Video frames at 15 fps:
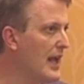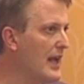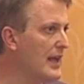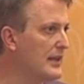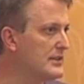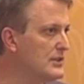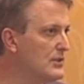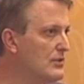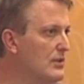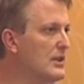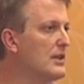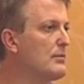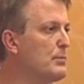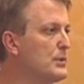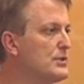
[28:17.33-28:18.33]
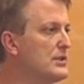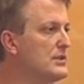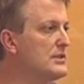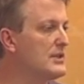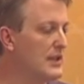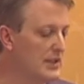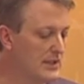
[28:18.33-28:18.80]
hey, do you think
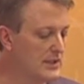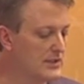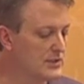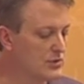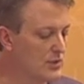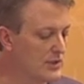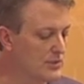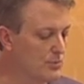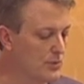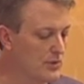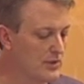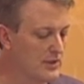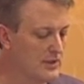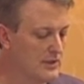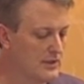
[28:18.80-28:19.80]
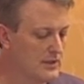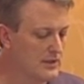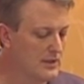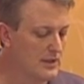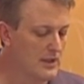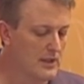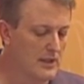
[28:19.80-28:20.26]
Burzynski is trustworthy?
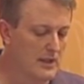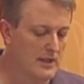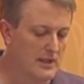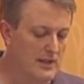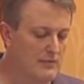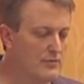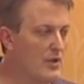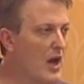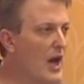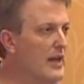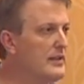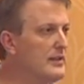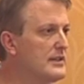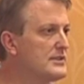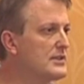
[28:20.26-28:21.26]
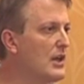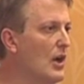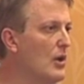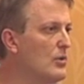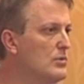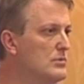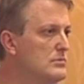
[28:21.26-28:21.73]
If not, let's
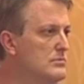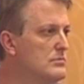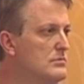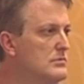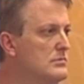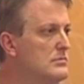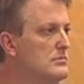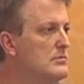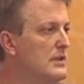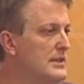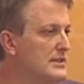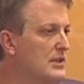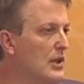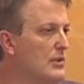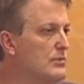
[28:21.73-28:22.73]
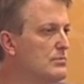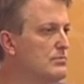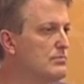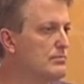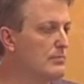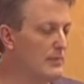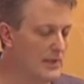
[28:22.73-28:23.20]
go, let's go
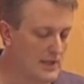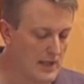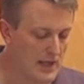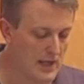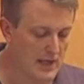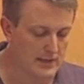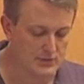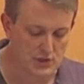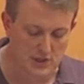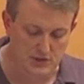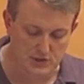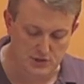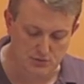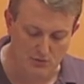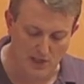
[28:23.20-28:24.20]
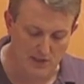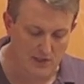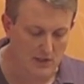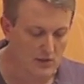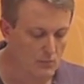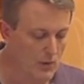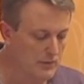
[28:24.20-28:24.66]
uh, change his rating
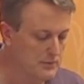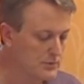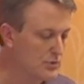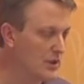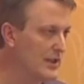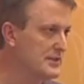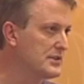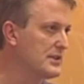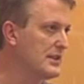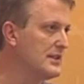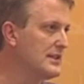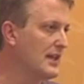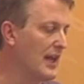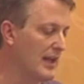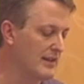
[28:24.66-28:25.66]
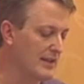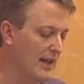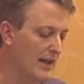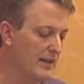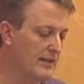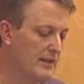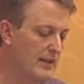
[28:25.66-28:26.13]
on Web of Trust to indicate
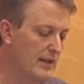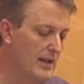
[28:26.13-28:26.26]
that.